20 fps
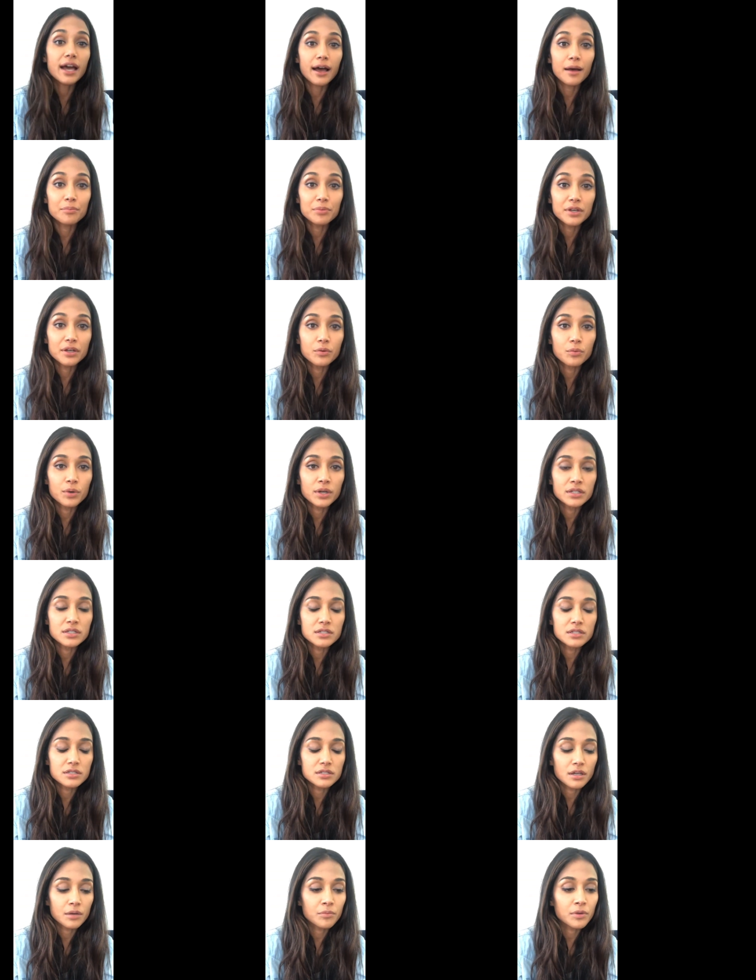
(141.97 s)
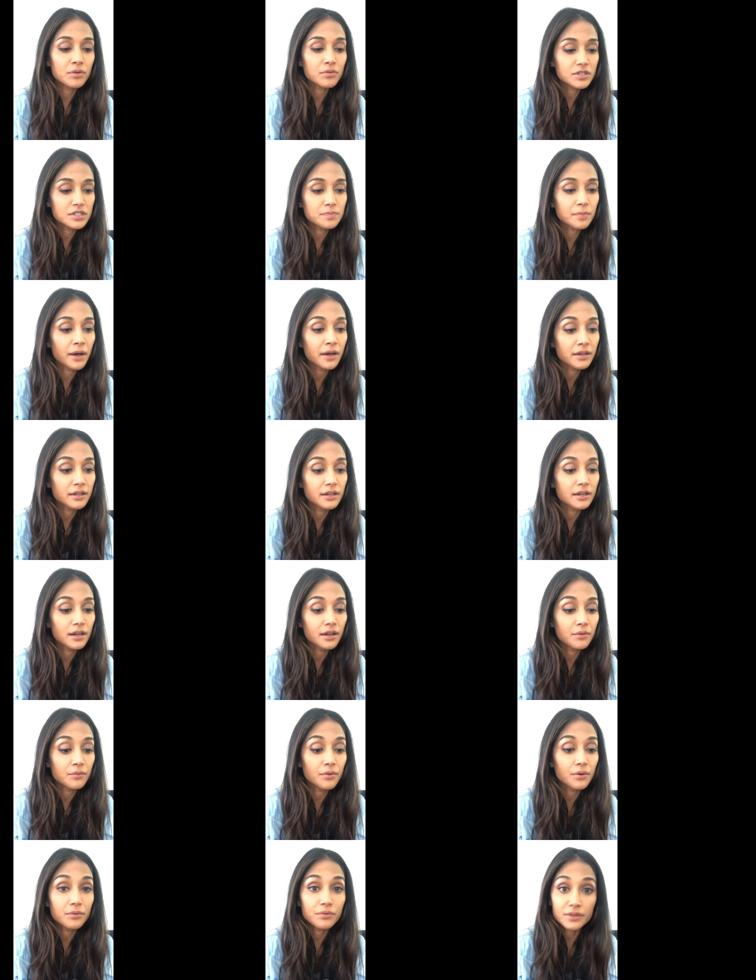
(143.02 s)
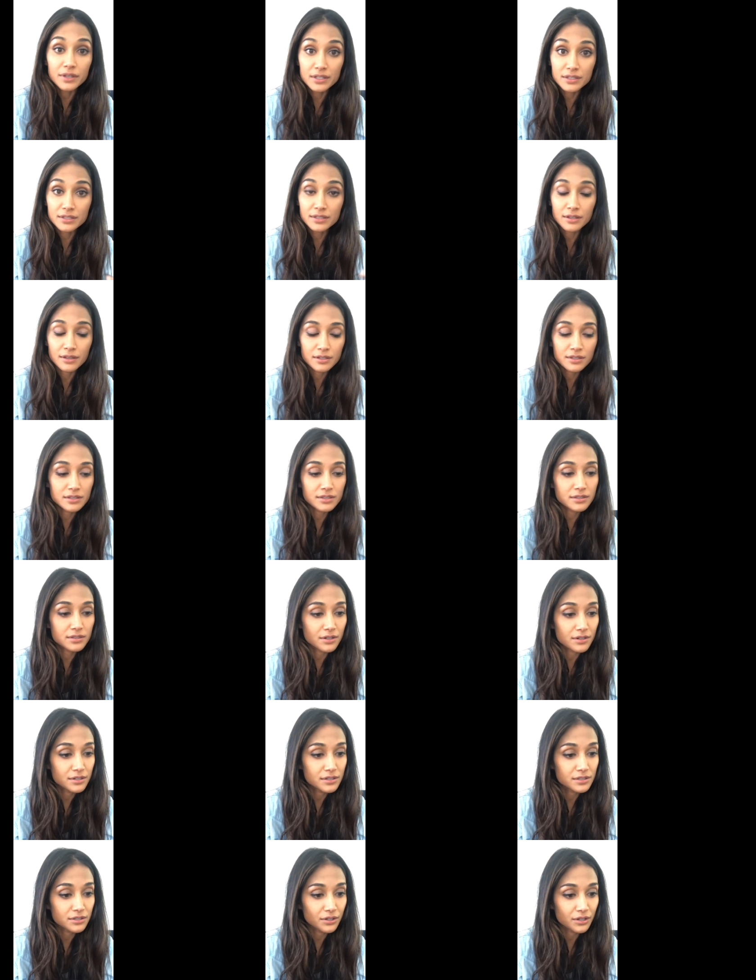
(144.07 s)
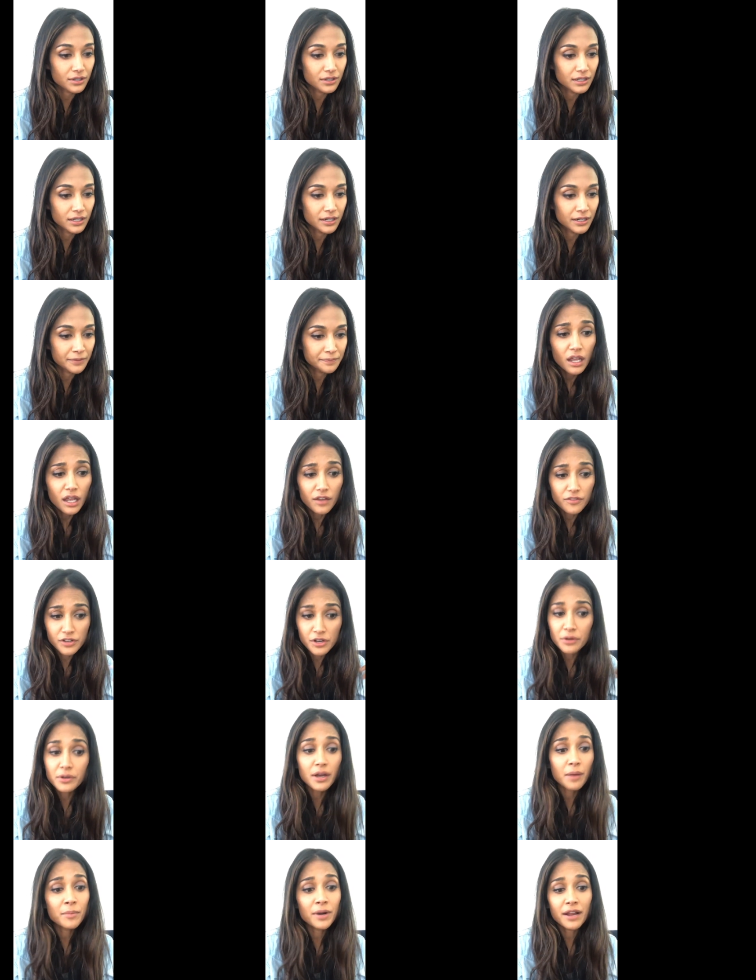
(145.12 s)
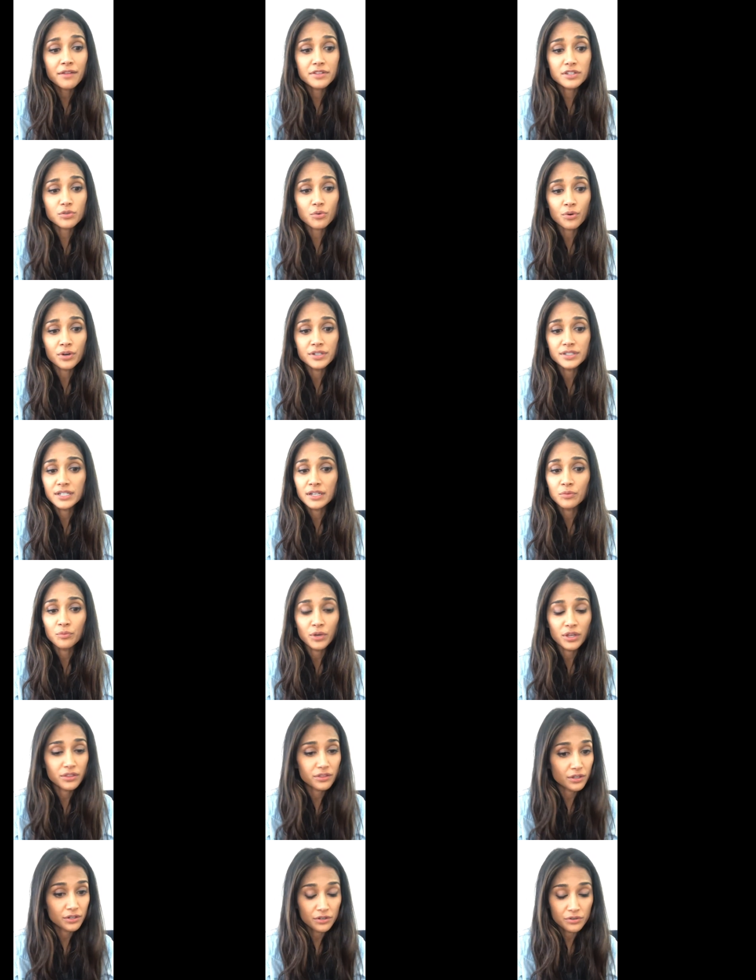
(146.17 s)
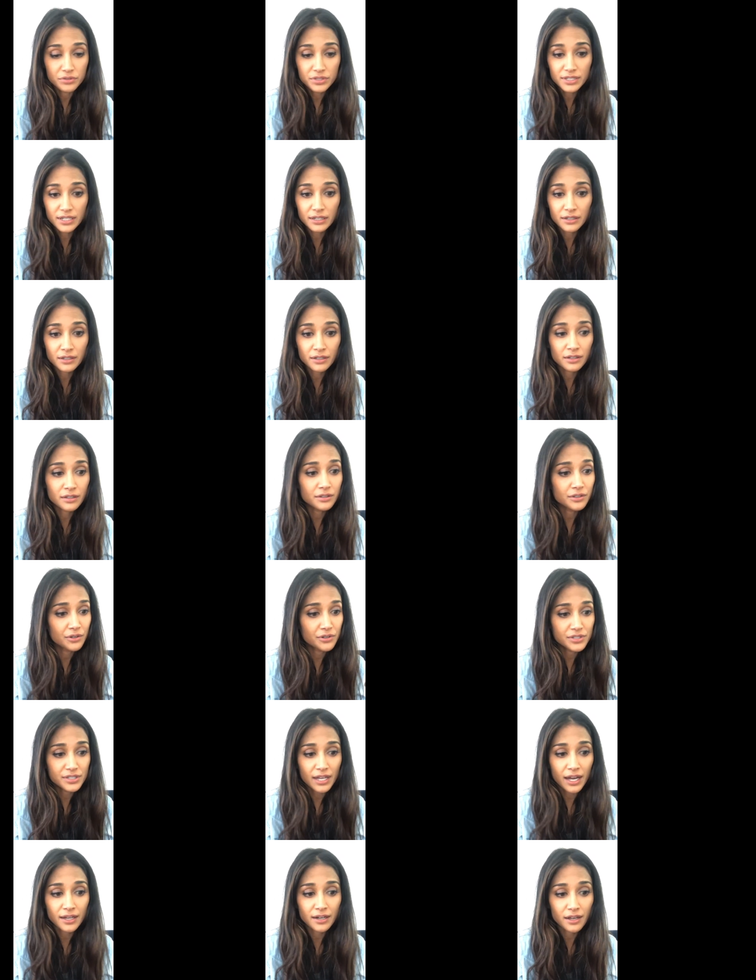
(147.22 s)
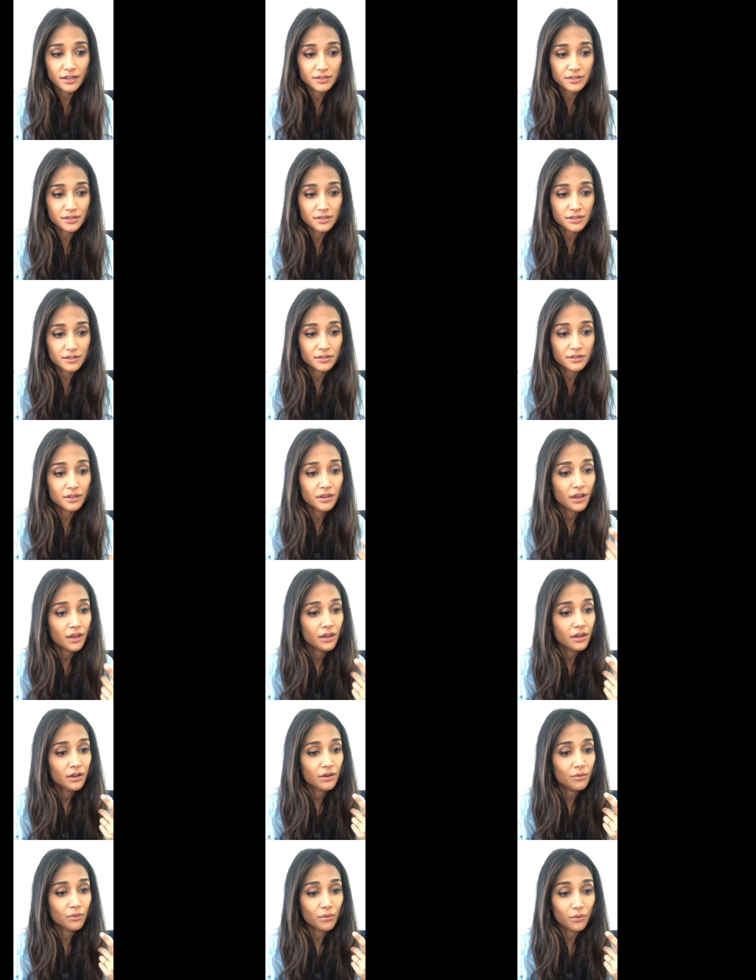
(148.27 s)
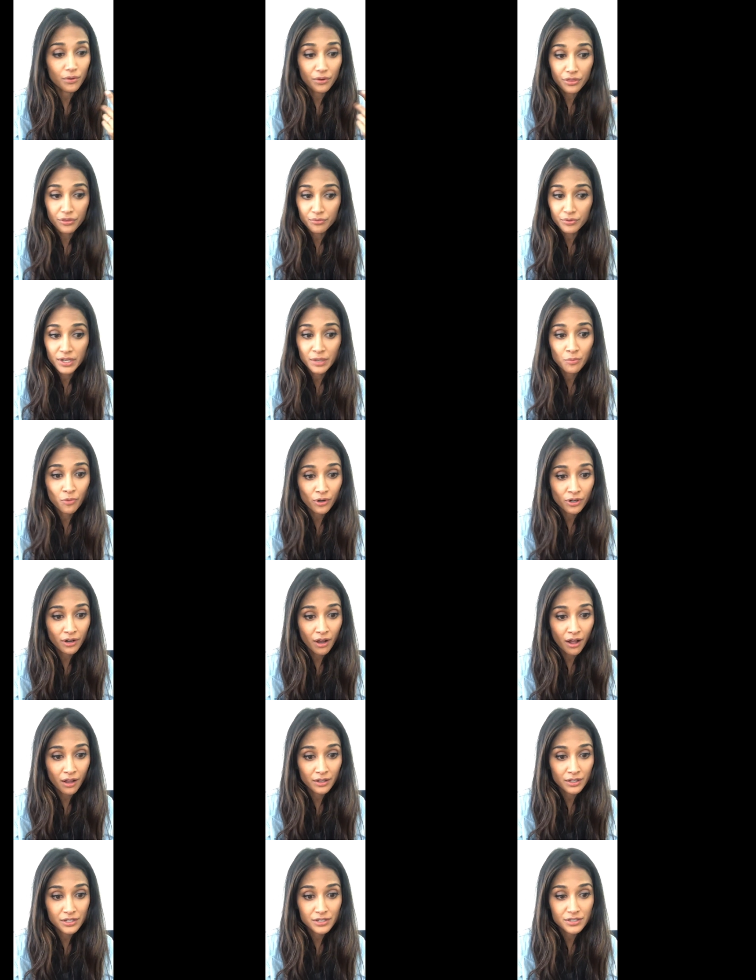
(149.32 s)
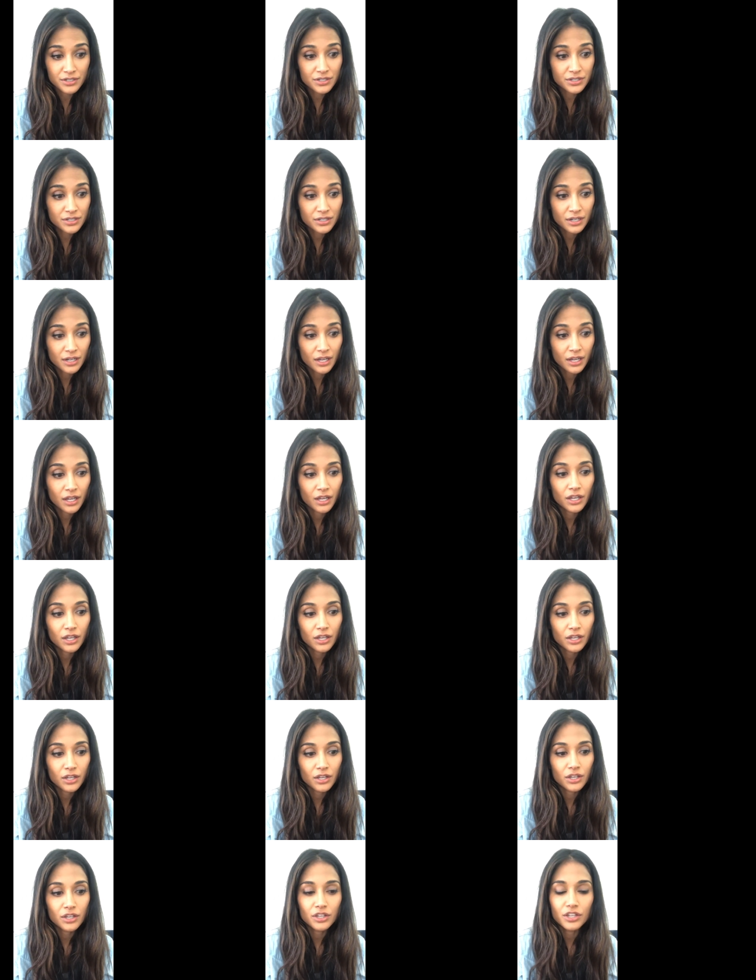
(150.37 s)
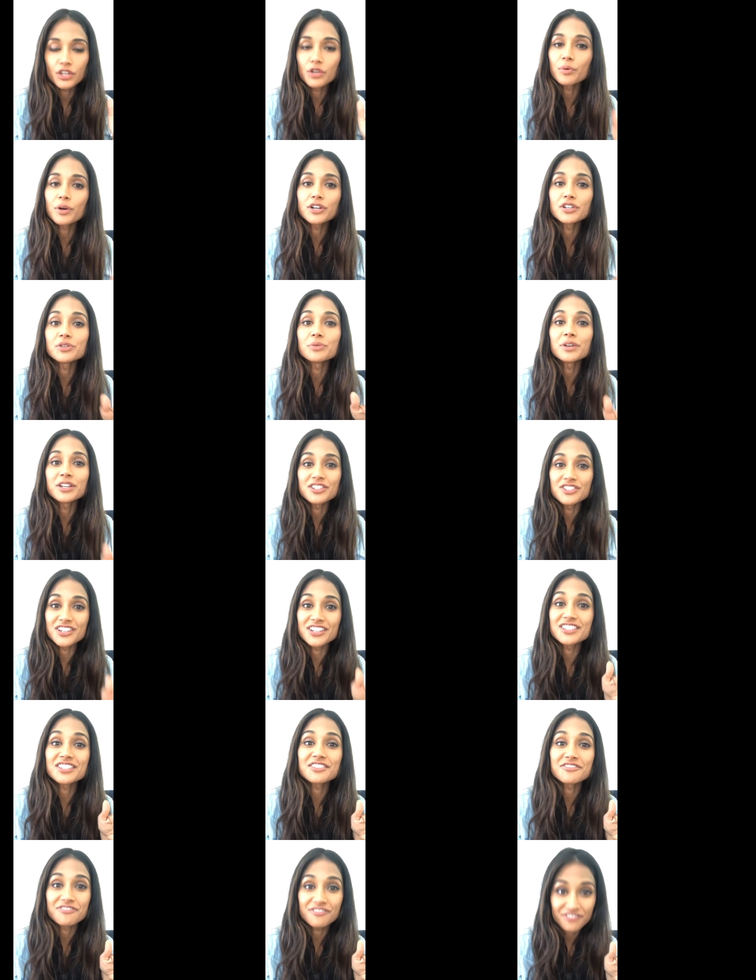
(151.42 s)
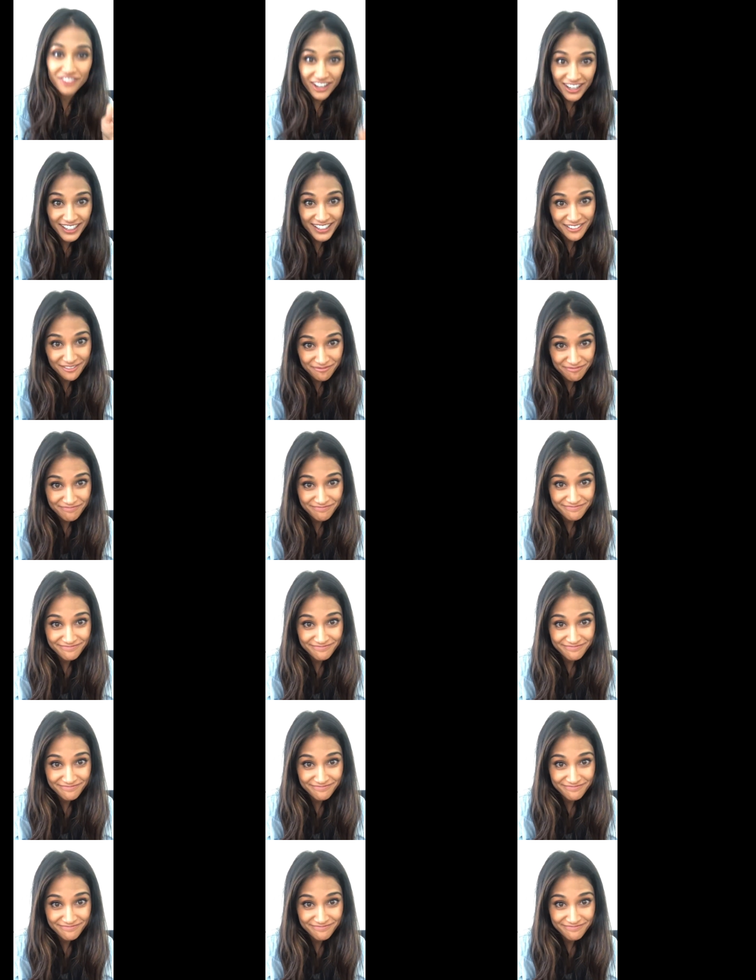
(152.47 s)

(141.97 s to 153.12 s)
happy when someone responded and wrote this, and this started circulating. If you don't come out of this quarantine with a new skill, your side hustle, or 3 more knowledge, you are doing just fine.